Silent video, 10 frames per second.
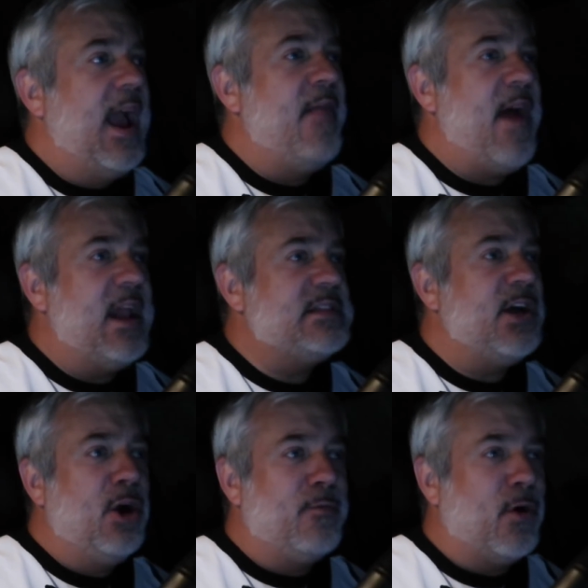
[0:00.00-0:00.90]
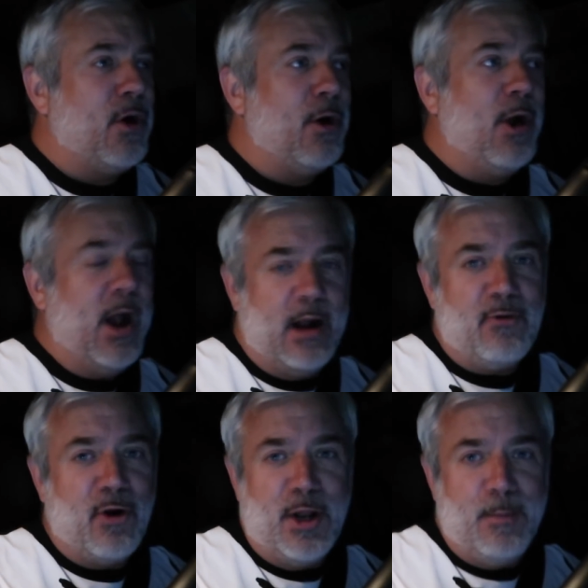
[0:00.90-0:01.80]
and that is over
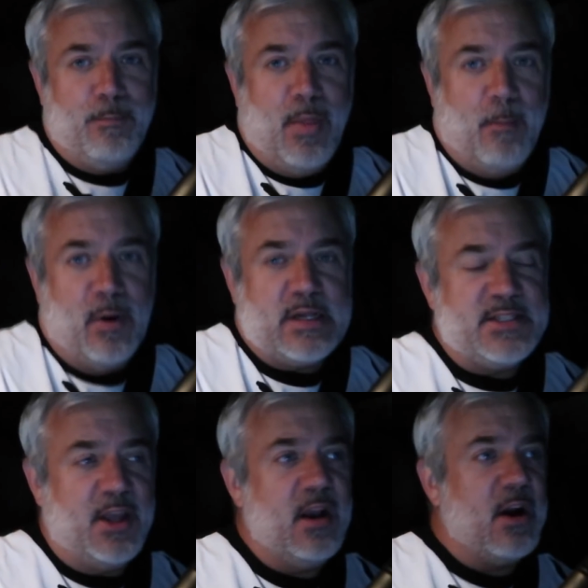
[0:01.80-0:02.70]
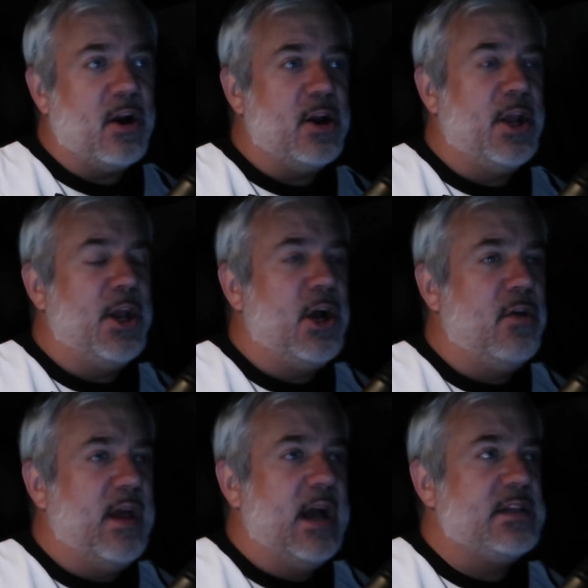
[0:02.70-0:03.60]
100 books a year you
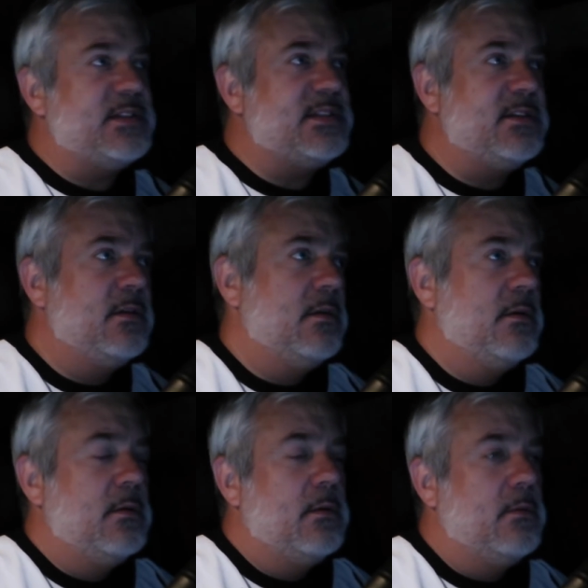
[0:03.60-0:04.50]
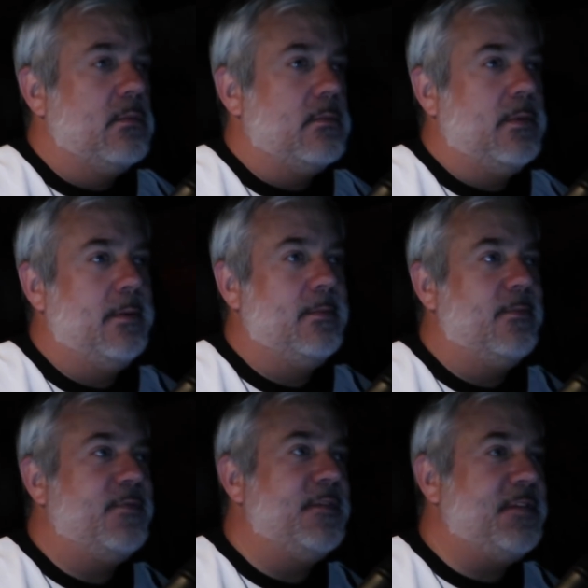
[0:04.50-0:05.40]
know that's
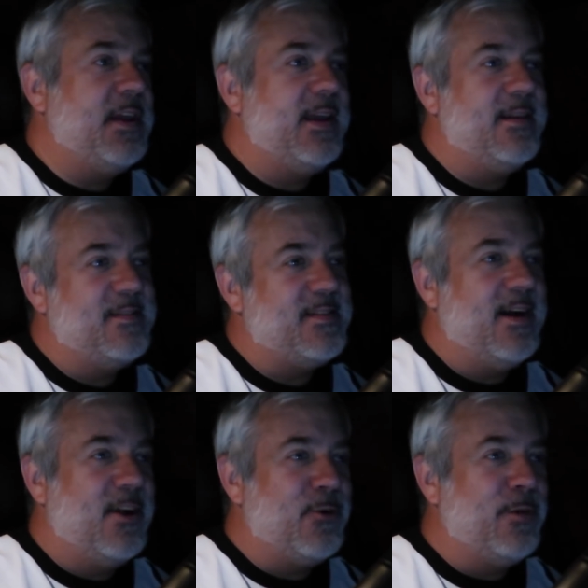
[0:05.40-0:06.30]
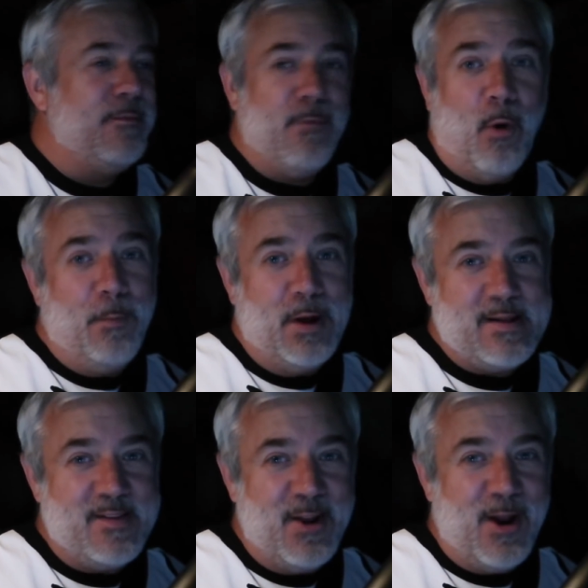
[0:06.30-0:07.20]
50 is 104
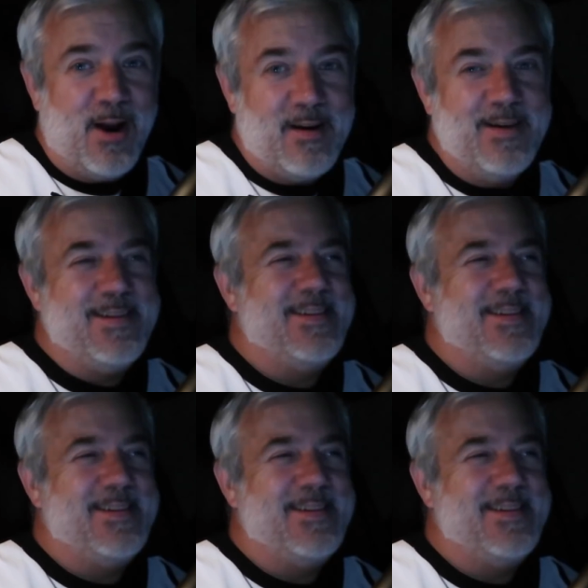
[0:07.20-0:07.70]
books a year